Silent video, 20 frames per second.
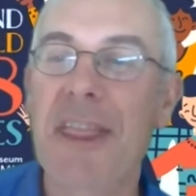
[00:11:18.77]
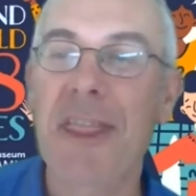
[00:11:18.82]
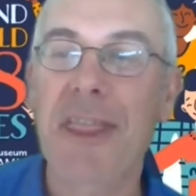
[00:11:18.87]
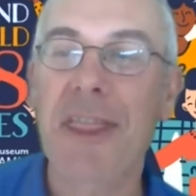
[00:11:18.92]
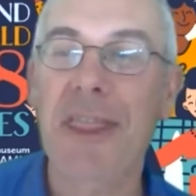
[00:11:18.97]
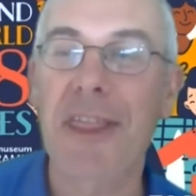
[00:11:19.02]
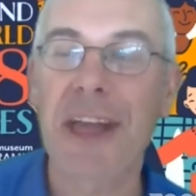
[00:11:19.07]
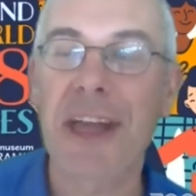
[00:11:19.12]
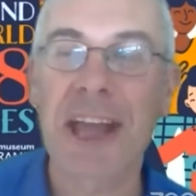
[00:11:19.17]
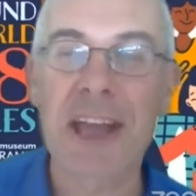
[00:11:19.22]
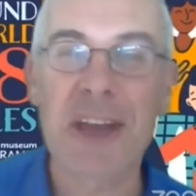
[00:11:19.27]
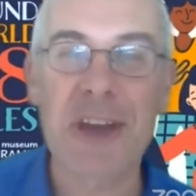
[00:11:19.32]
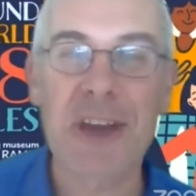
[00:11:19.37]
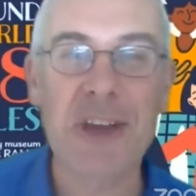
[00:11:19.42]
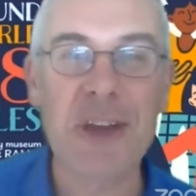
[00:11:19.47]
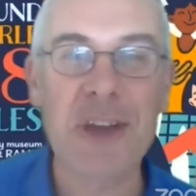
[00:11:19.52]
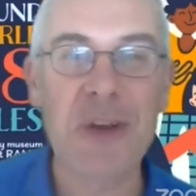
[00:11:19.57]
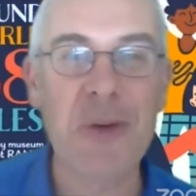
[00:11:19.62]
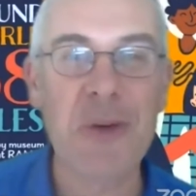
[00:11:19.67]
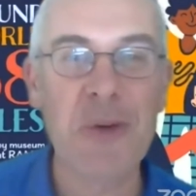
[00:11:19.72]

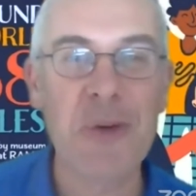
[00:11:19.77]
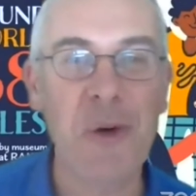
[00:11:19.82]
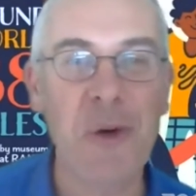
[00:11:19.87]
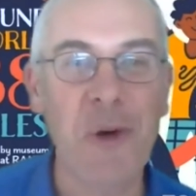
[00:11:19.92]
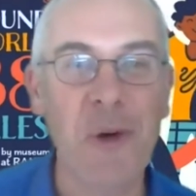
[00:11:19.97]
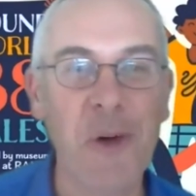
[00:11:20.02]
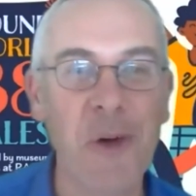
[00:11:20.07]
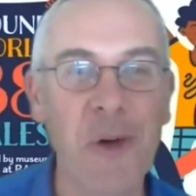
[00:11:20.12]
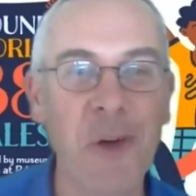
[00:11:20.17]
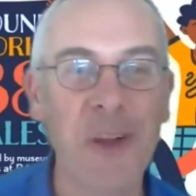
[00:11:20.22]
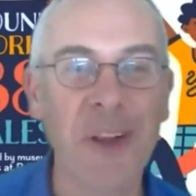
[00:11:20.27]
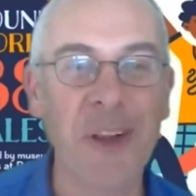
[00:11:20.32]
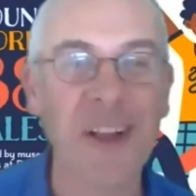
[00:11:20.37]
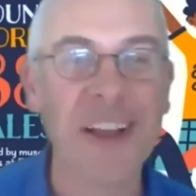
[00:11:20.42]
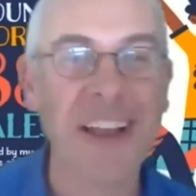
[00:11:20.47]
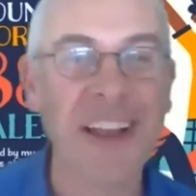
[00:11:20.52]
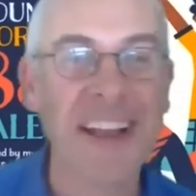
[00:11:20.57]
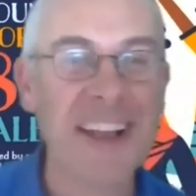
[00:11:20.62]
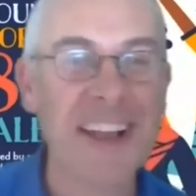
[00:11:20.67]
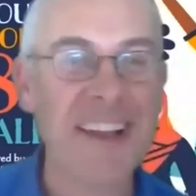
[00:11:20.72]
Thank you all.
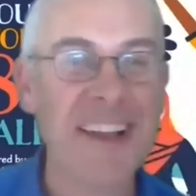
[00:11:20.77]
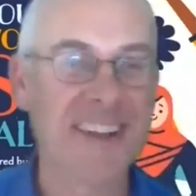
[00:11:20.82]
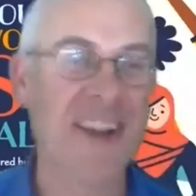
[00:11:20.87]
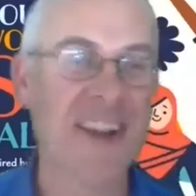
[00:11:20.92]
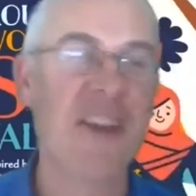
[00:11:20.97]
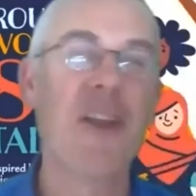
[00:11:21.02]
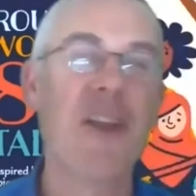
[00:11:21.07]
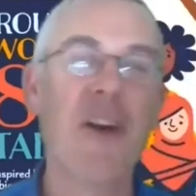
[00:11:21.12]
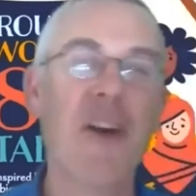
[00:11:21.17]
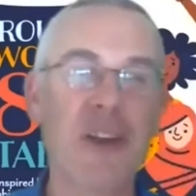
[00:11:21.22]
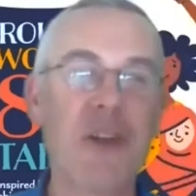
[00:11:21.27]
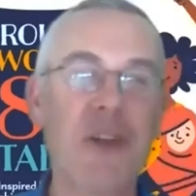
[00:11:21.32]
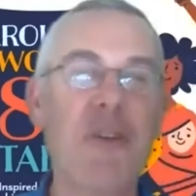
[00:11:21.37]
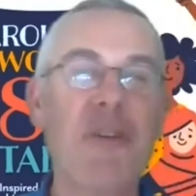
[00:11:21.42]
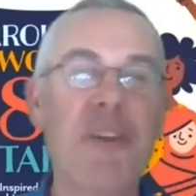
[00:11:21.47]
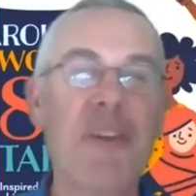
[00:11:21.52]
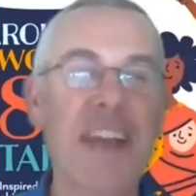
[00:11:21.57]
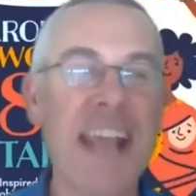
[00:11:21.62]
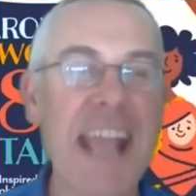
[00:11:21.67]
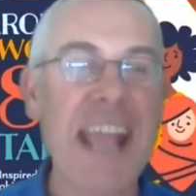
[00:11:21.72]
So look,
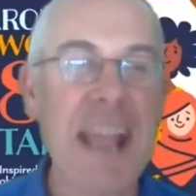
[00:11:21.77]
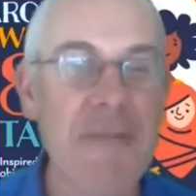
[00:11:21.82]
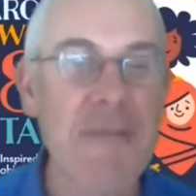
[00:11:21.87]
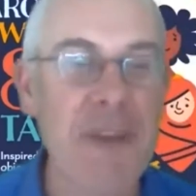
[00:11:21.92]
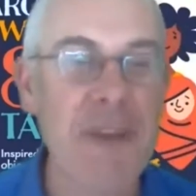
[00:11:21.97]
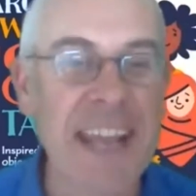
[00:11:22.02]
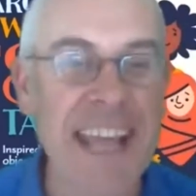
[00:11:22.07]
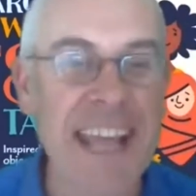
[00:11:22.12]
you even